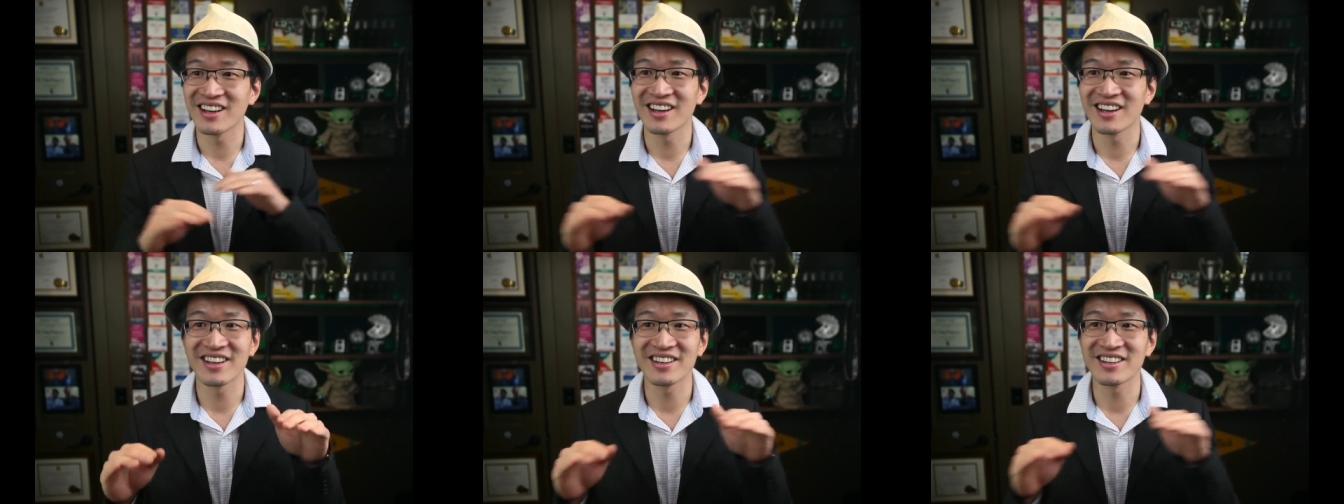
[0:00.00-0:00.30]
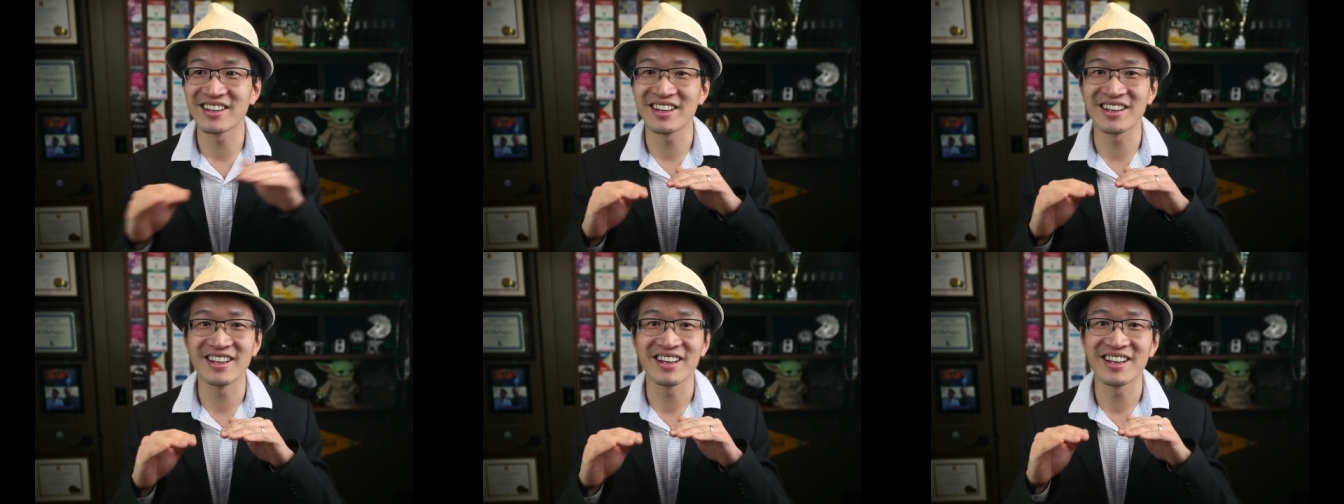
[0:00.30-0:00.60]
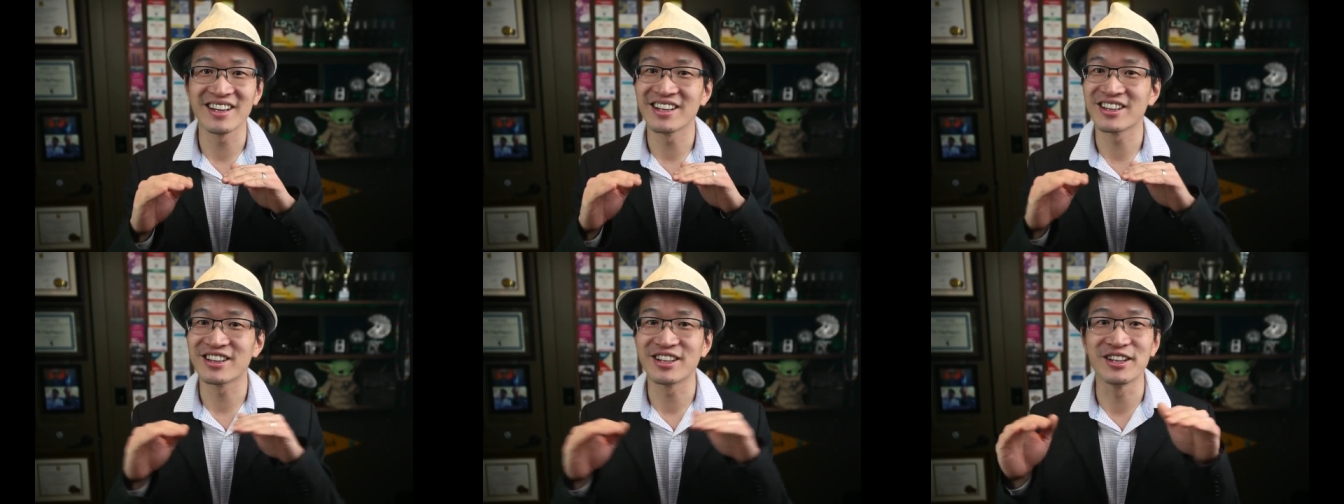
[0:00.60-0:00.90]
The,
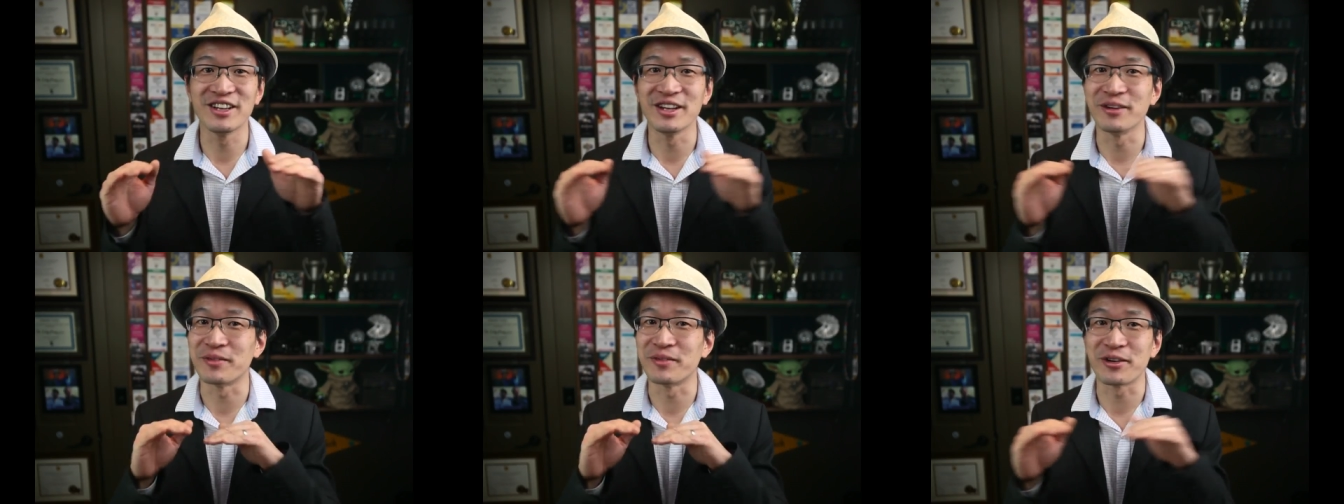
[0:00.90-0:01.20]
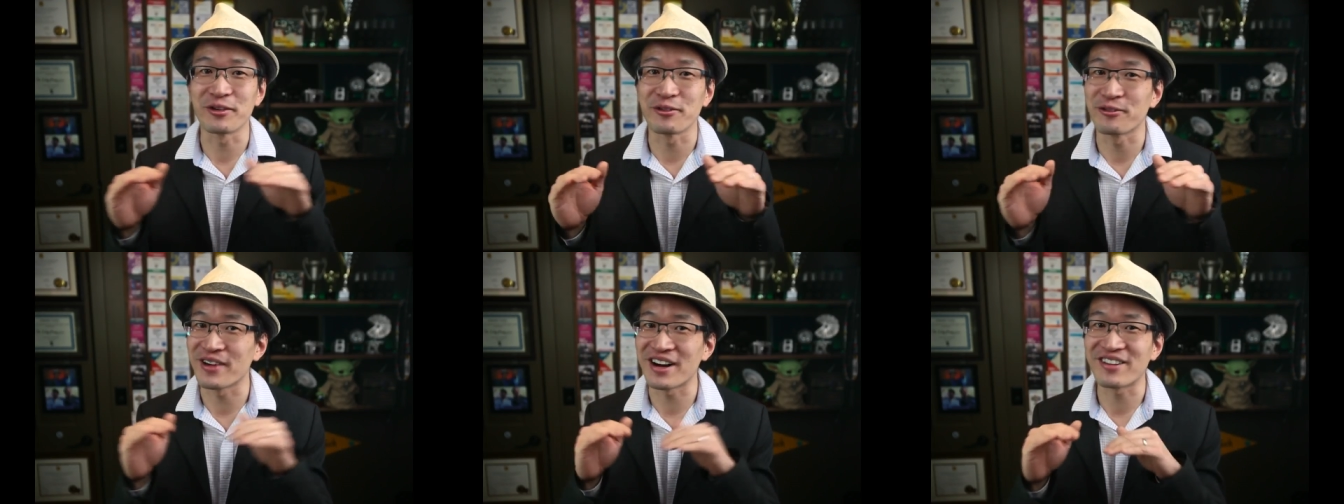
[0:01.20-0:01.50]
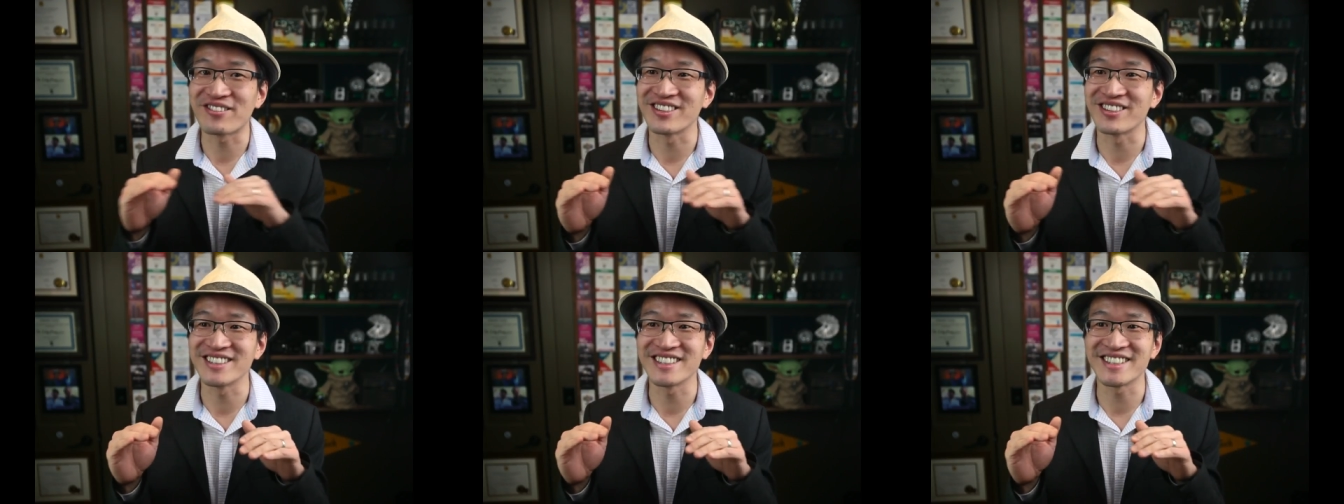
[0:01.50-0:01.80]
the number of
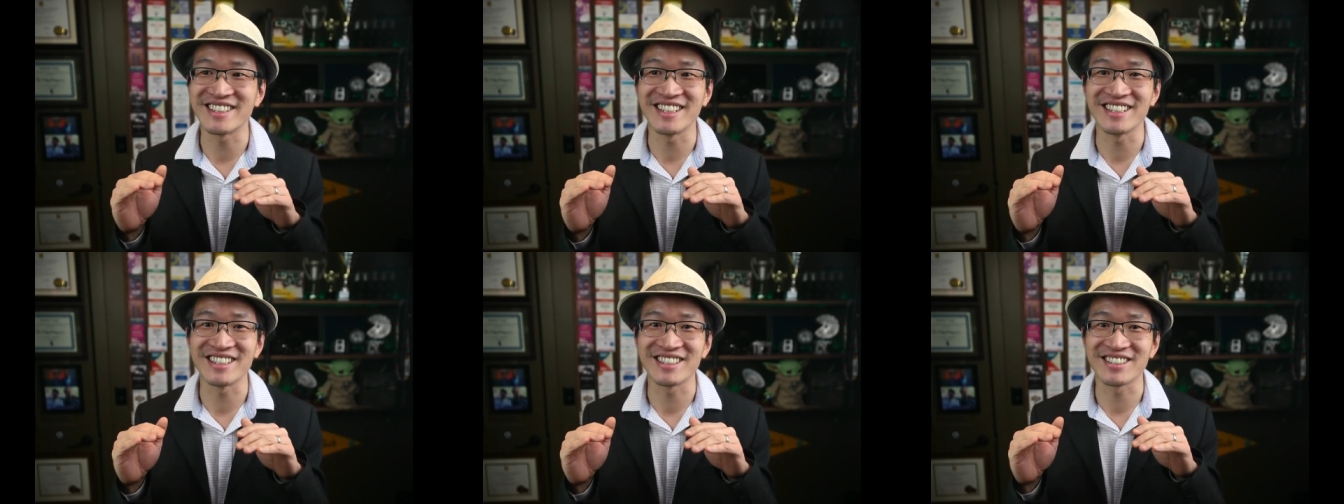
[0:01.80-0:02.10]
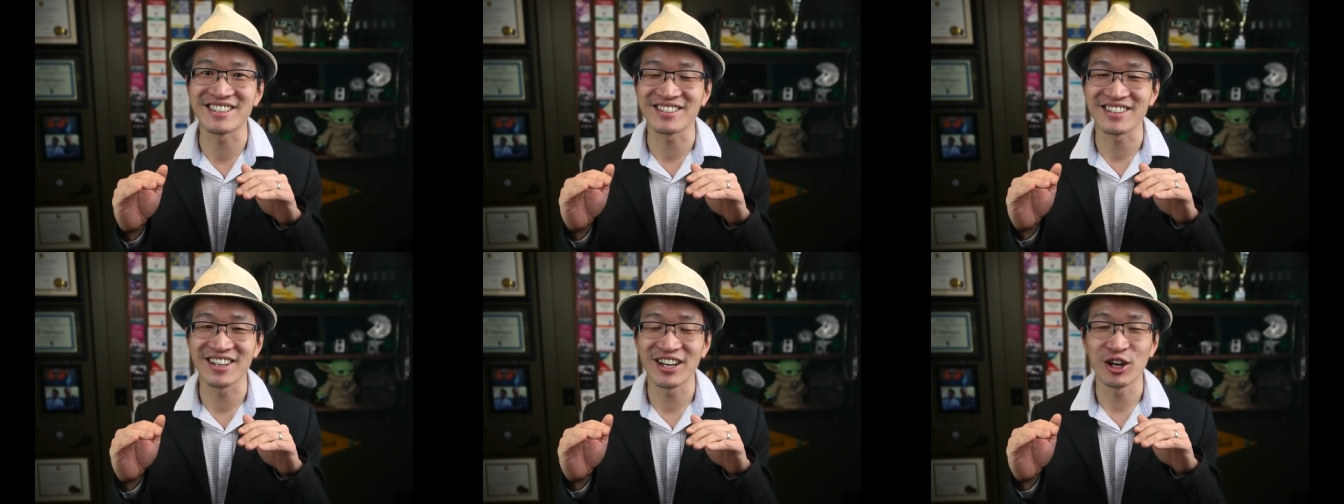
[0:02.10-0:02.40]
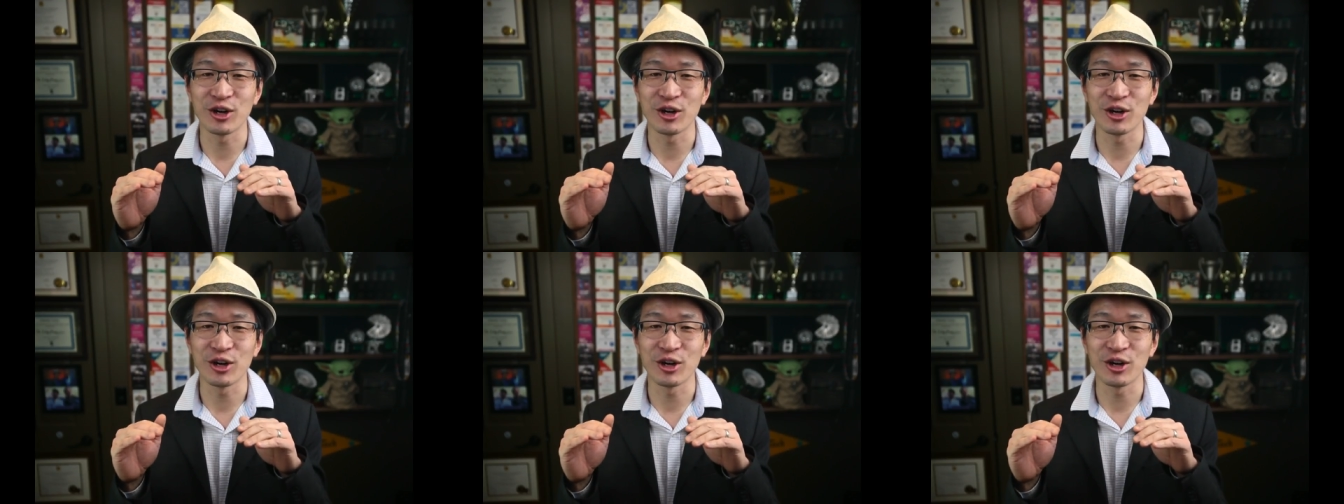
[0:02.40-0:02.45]
references